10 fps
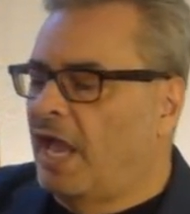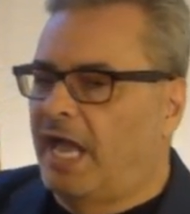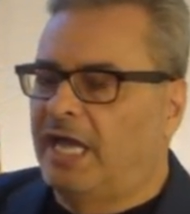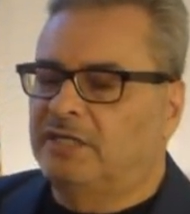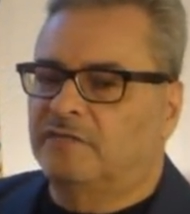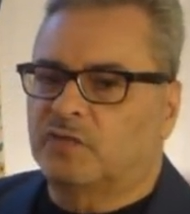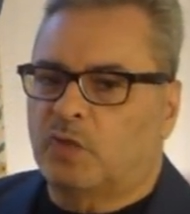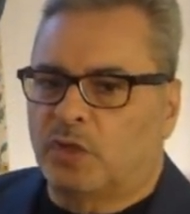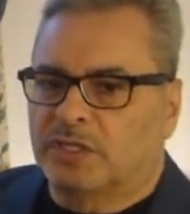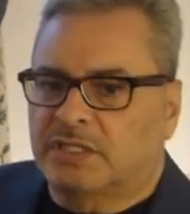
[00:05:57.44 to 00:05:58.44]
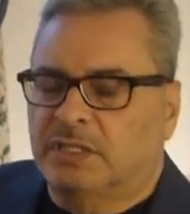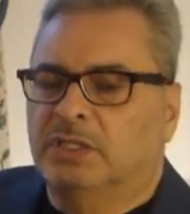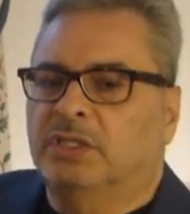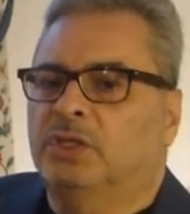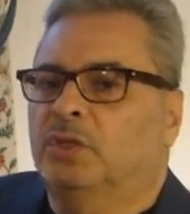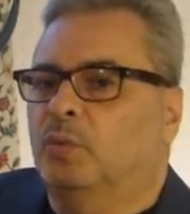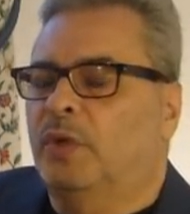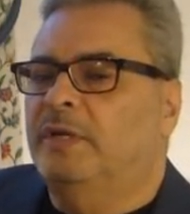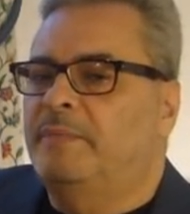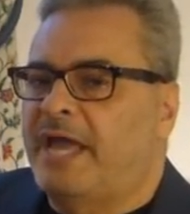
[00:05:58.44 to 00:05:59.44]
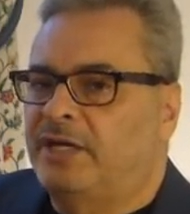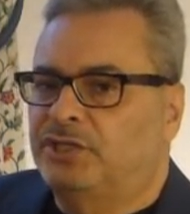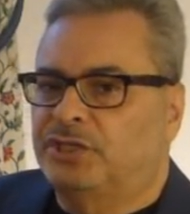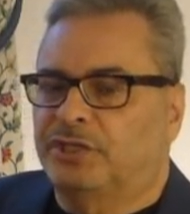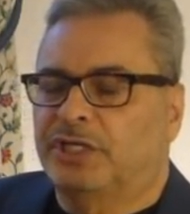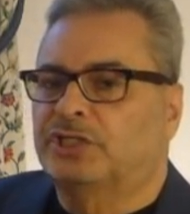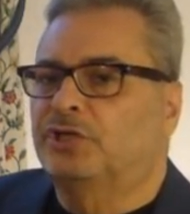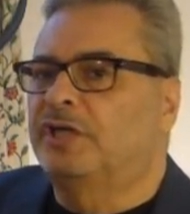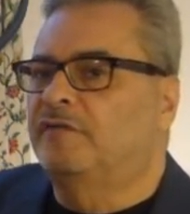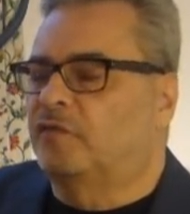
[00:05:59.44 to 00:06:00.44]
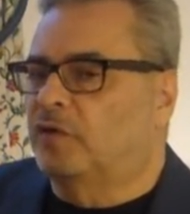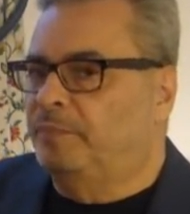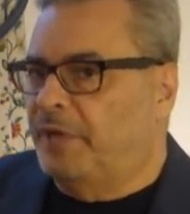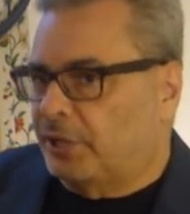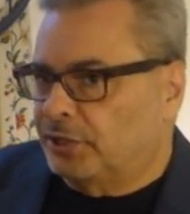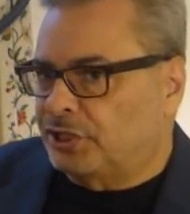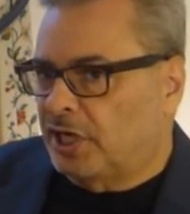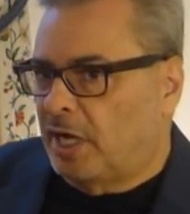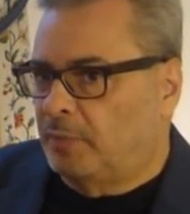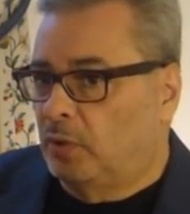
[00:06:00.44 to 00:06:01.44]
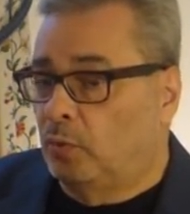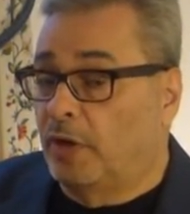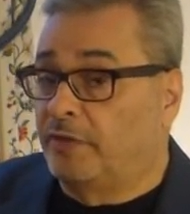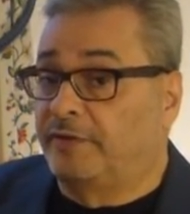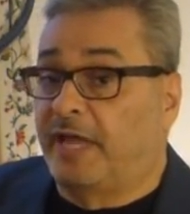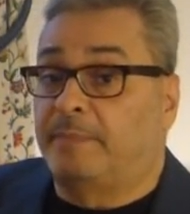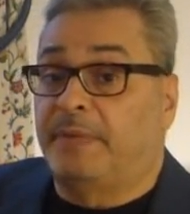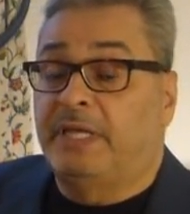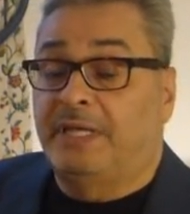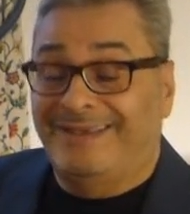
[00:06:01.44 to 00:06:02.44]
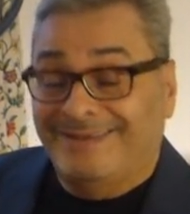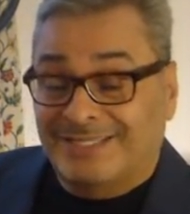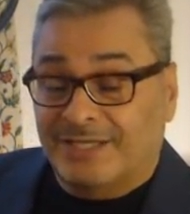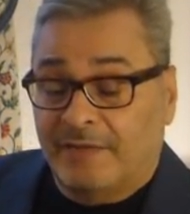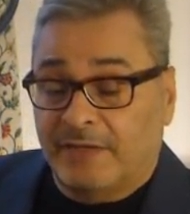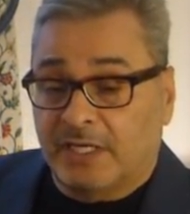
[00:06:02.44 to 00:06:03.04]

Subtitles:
And of course, when a manager is looking for a better job, whether that be inside the